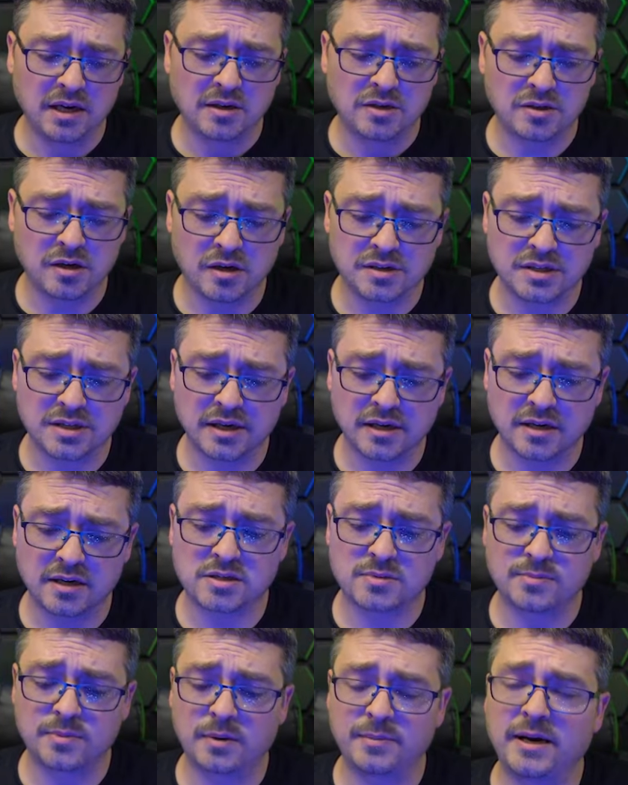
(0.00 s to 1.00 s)
talk to the
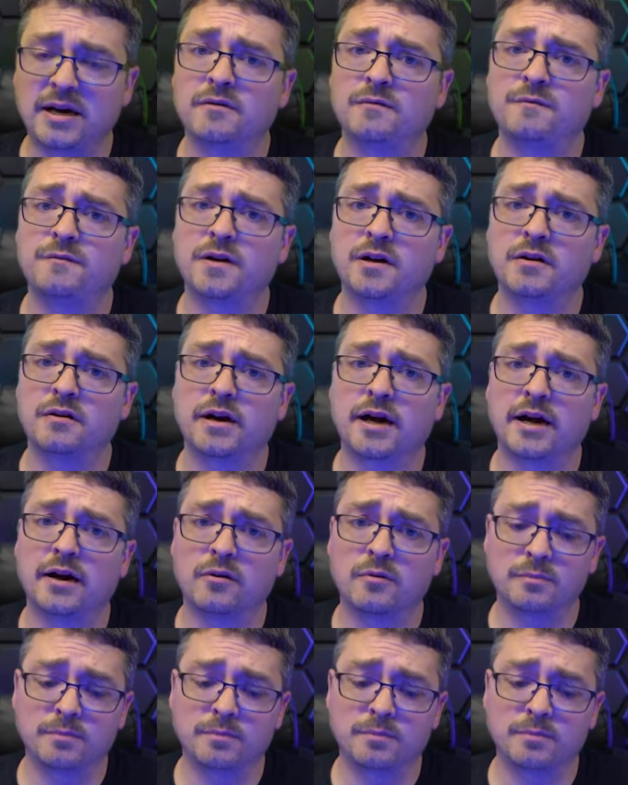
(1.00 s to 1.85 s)
customer about and figure it out.